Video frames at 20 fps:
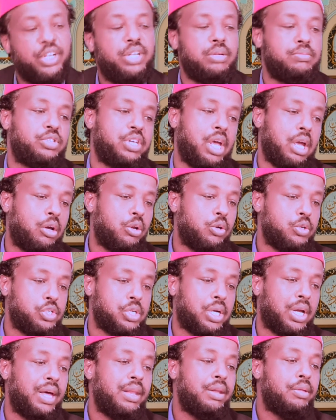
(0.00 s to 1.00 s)
calmed him
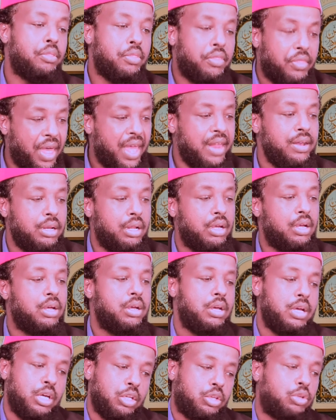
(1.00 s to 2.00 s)
psychologically.
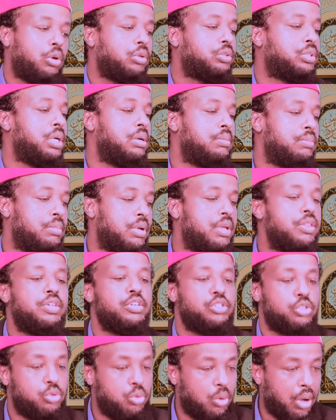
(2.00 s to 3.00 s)
Then he taught
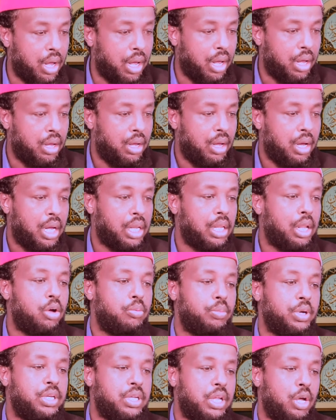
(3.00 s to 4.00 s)
him this dua
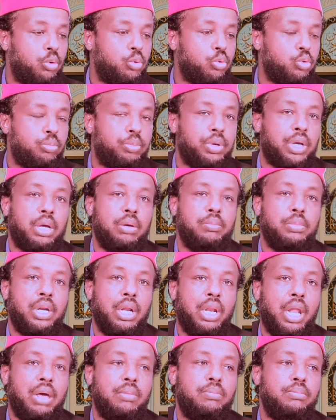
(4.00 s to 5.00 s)
Allahumma inni a'udhu
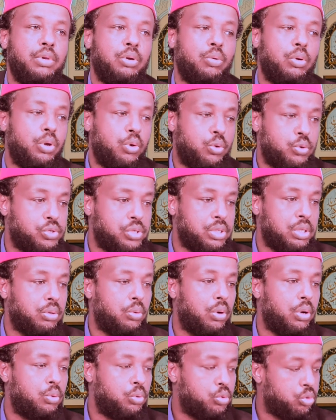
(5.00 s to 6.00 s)
bika min al-hammi
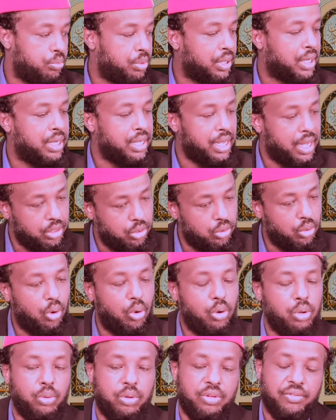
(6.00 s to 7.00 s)
wal-huzni wa a'udhu bika.
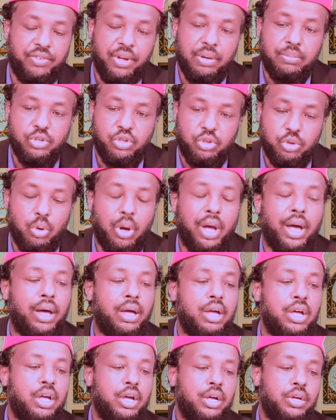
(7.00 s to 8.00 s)
Yani you all know the famous
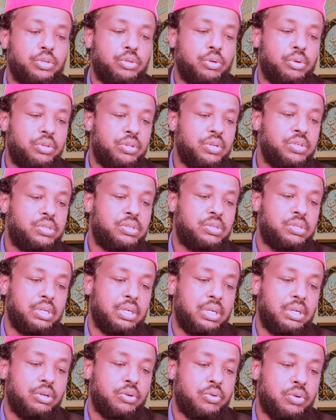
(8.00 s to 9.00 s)
dua. So
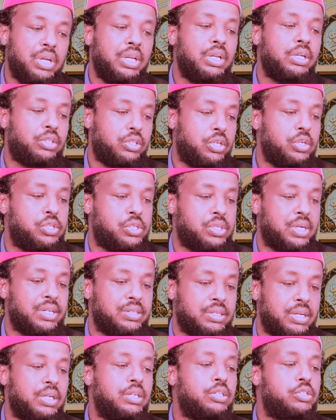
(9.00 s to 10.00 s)
this really
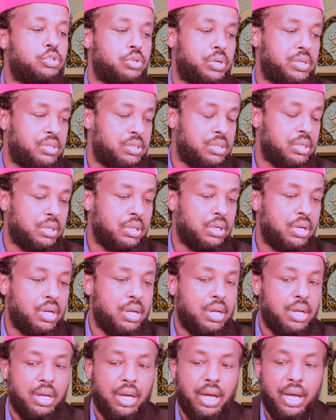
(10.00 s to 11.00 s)
teaches us an
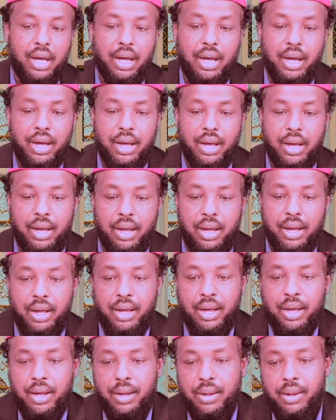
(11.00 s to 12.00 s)
interesting uh, uh,
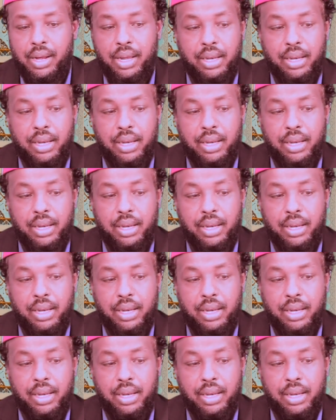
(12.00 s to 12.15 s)
uh,